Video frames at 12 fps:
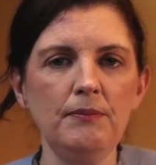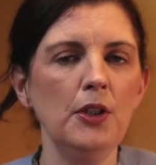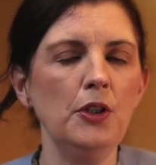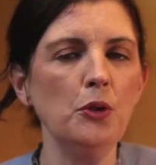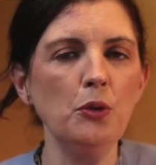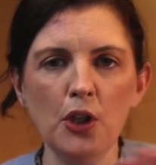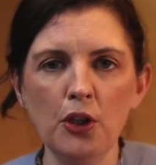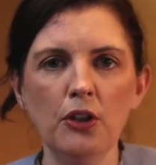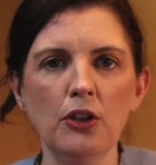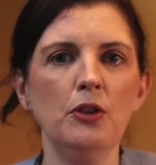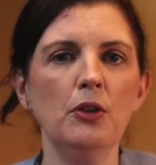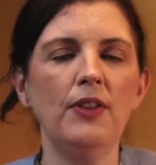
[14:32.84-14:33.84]
Don't look,
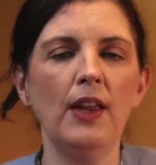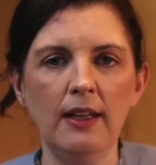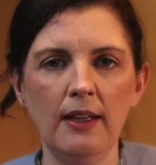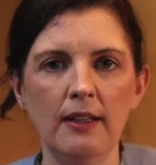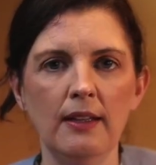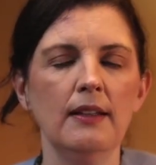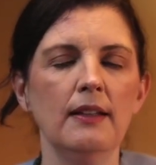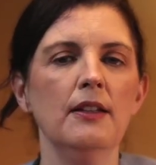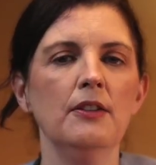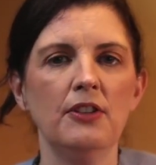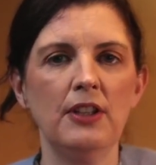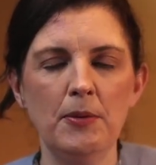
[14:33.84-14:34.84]
don't think,
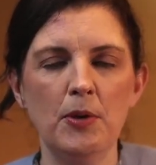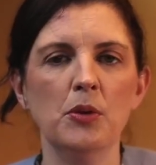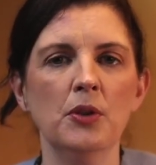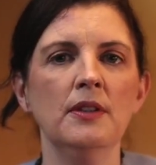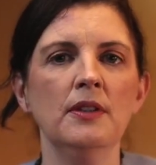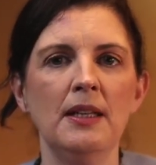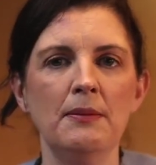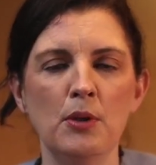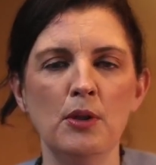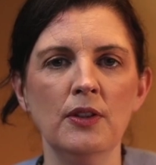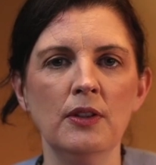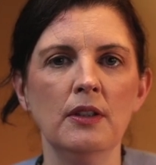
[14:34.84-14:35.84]
just keep going, keep
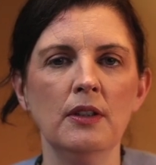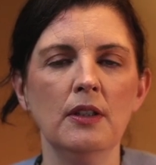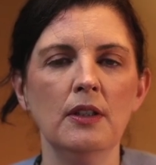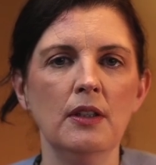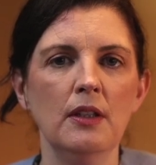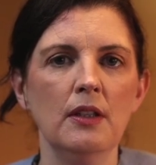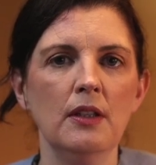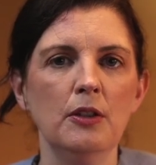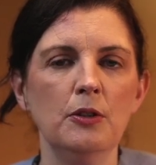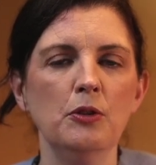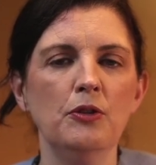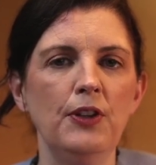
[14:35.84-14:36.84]
moving.
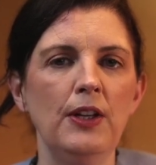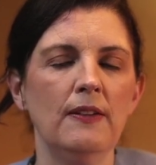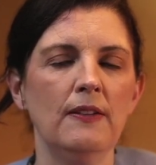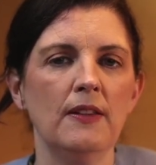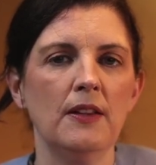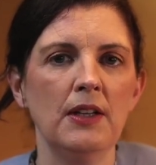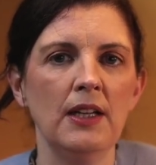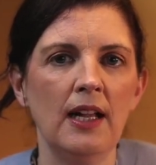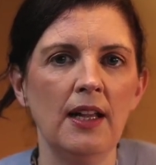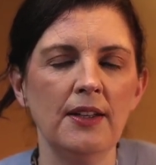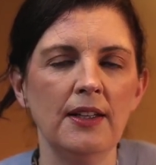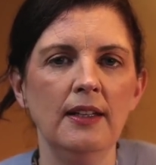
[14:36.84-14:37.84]
Don't face the
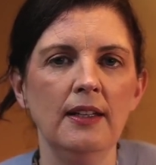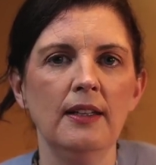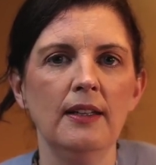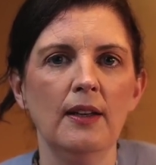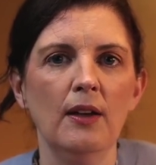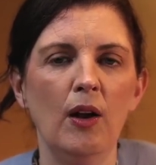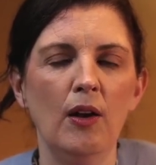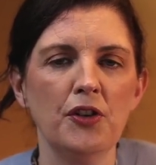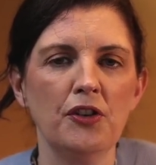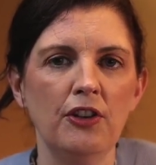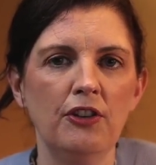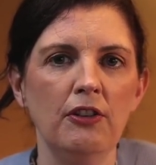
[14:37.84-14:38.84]
reality of your
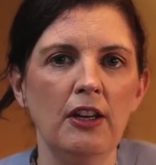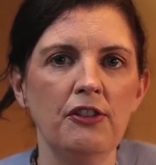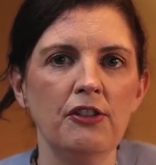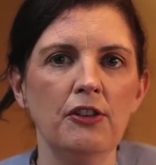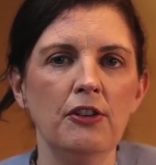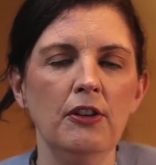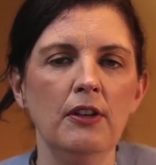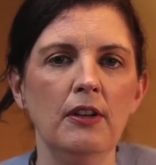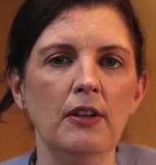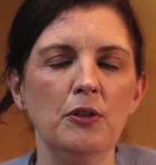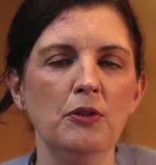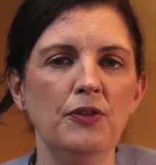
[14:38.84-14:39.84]
situation.
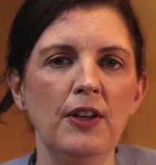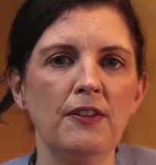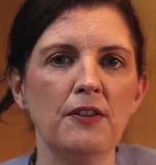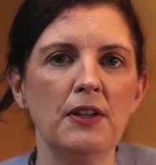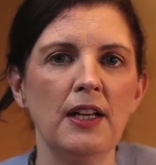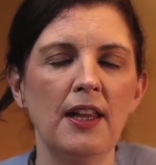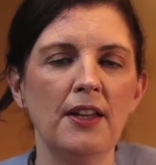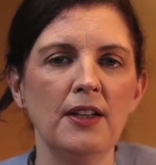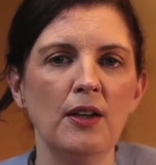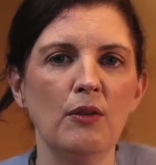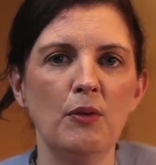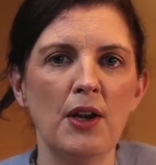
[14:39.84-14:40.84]
Don't face the
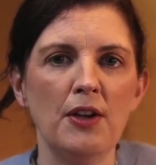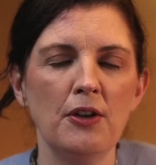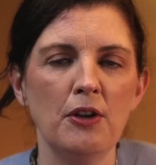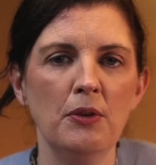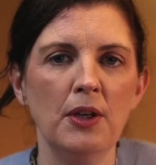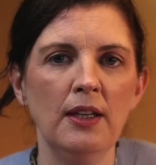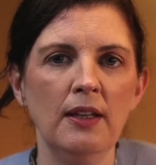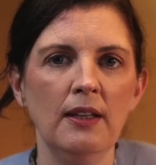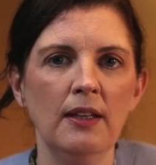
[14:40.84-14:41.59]
reality of where you're going.